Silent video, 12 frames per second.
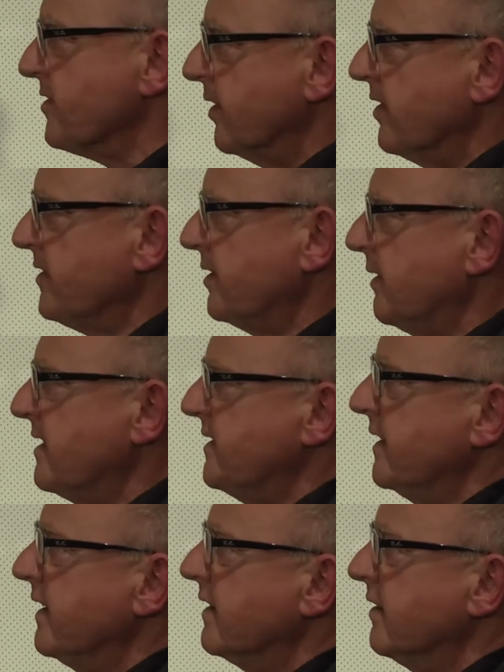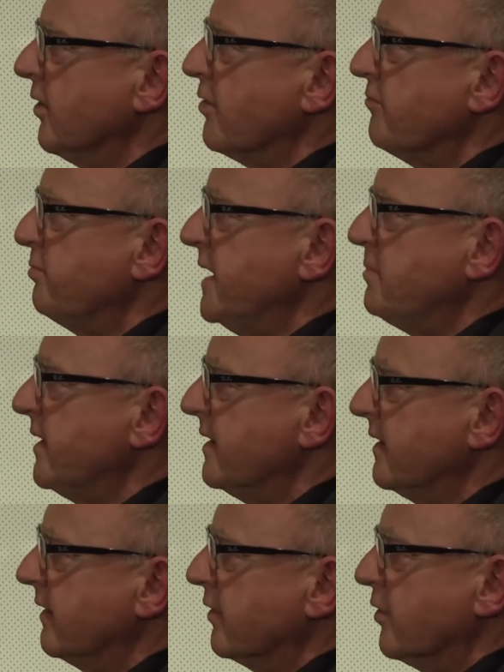also I think in a lot of people
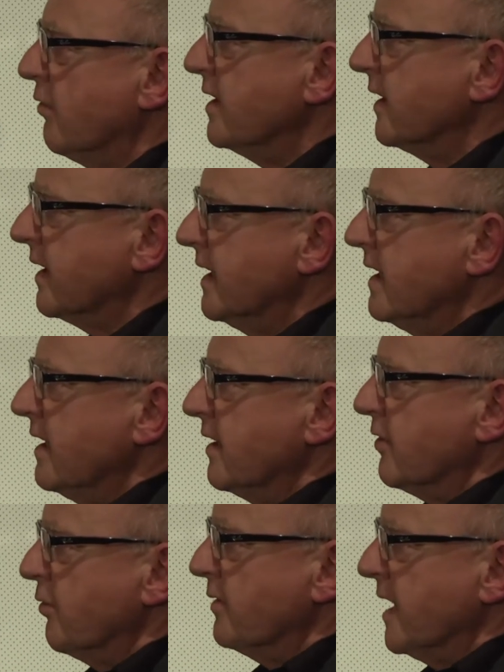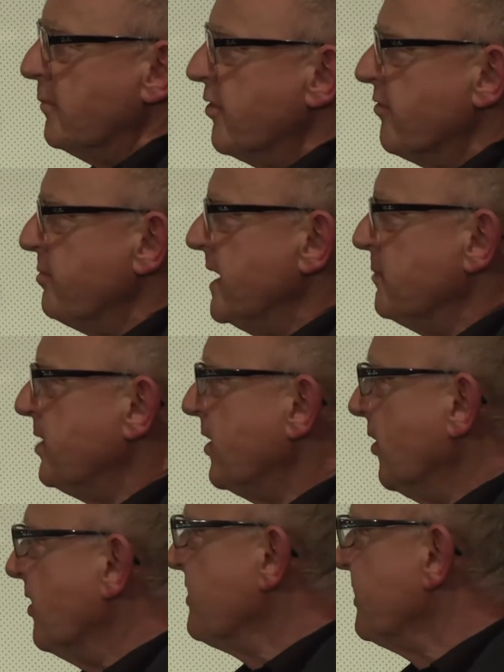and a growing number of people
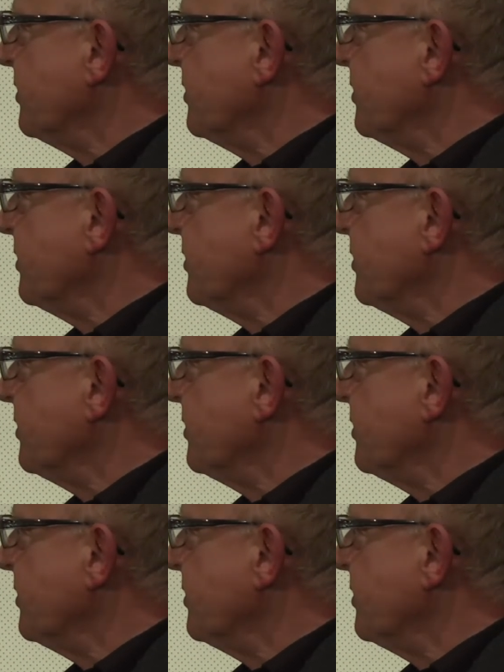also